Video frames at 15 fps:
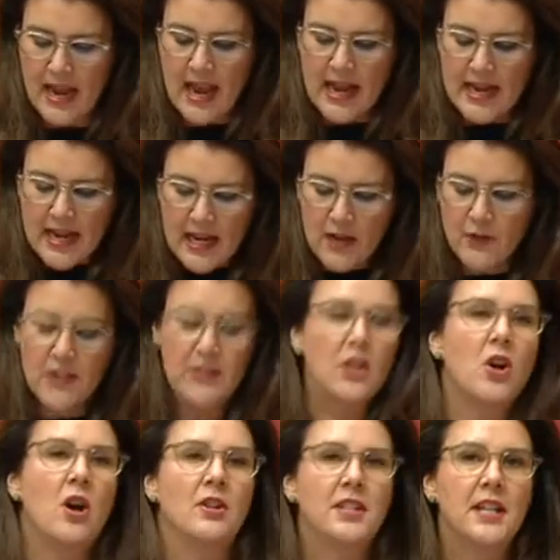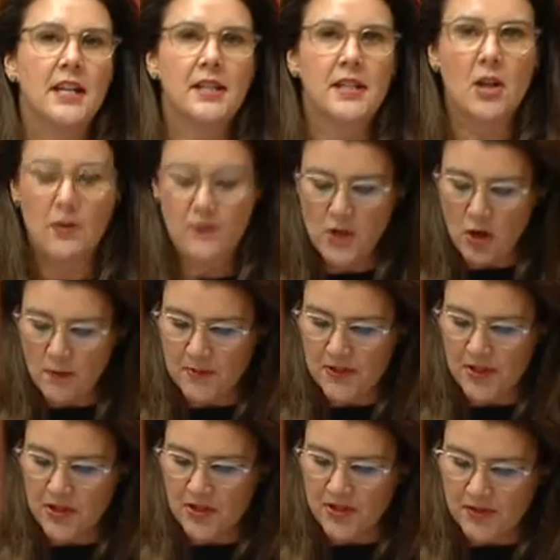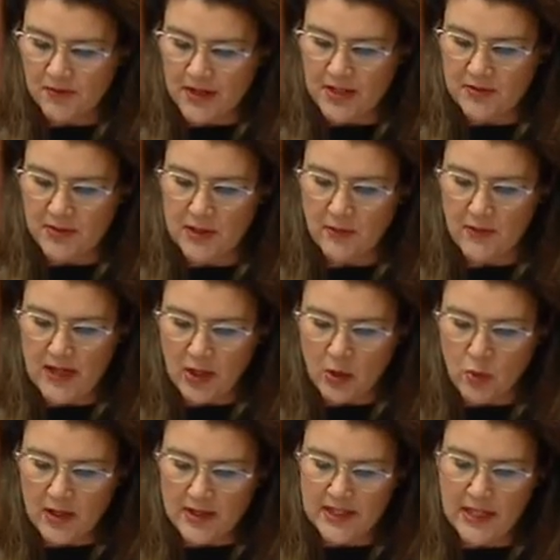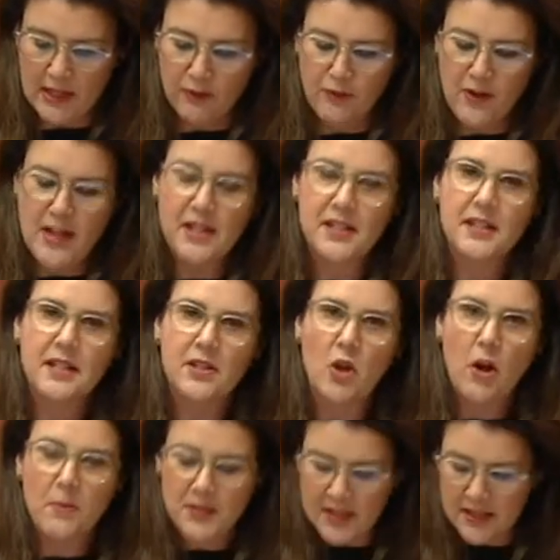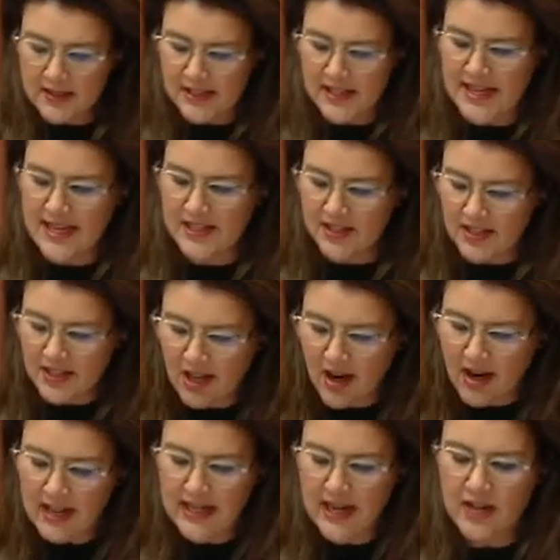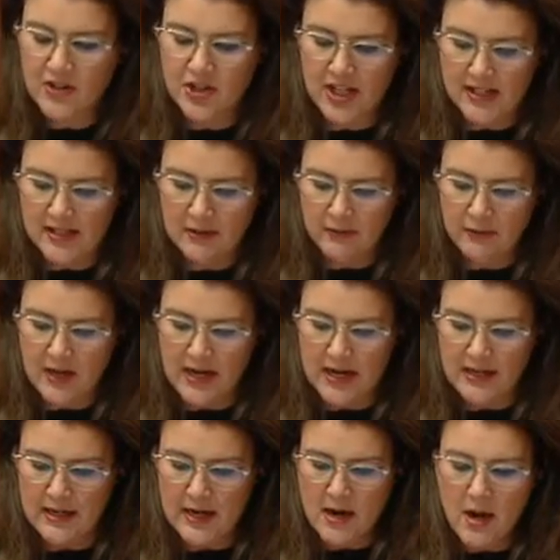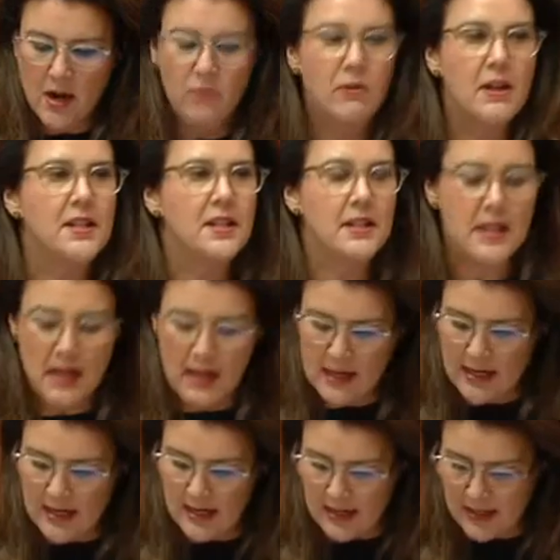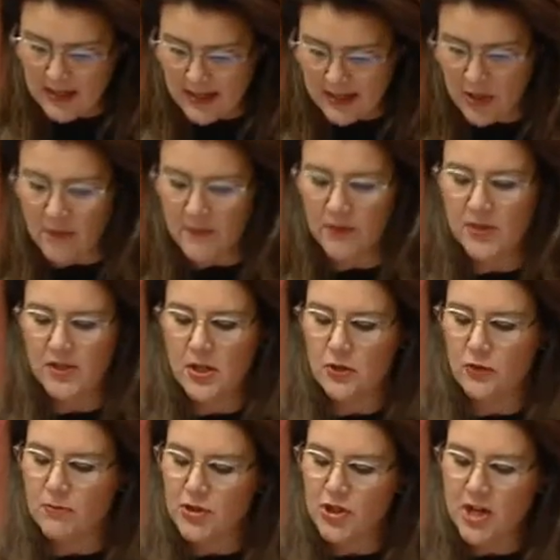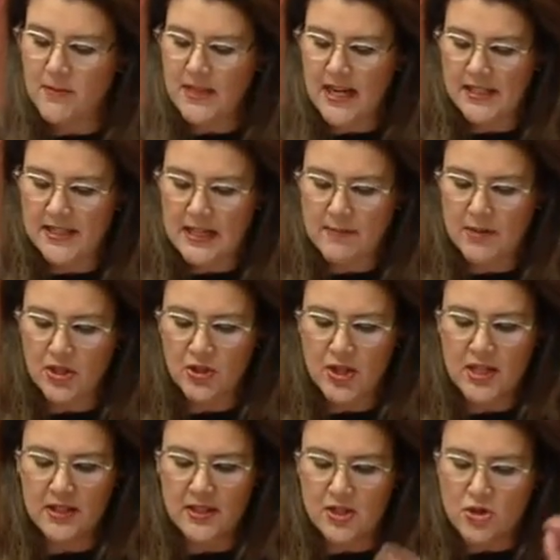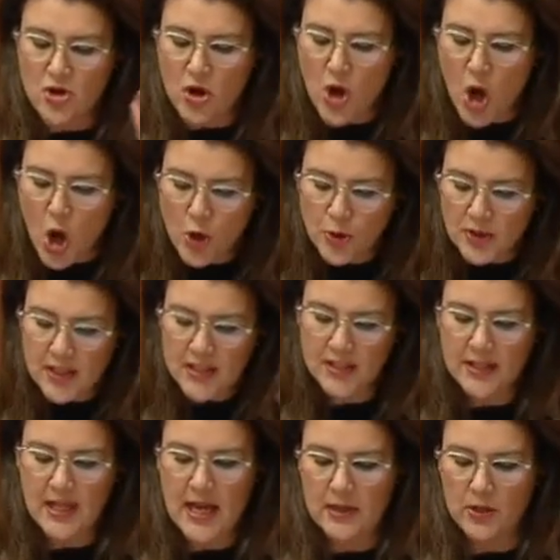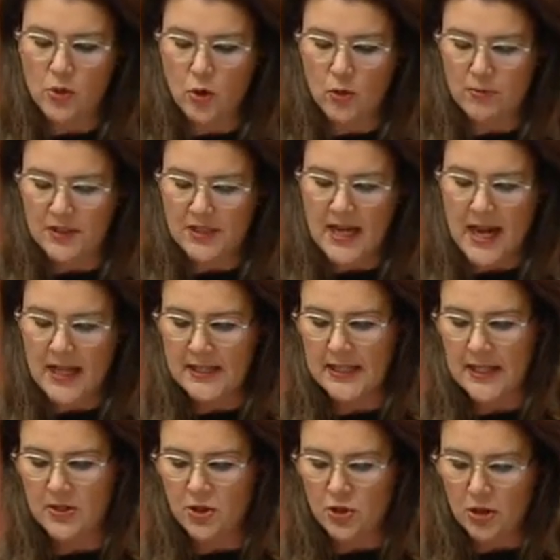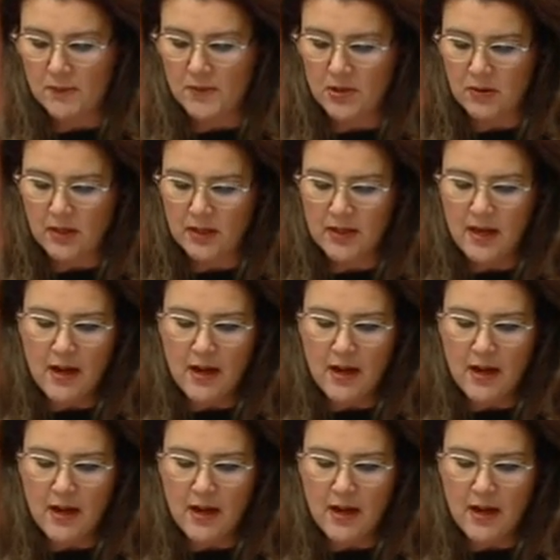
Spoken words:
And even in the context of the opposition's rhetoric of inequality and fairness, this obstinacy is entirely unjustified. Recent economic research from Germany has demonstrated that not only does cutting corporate tax lead to jobs growth,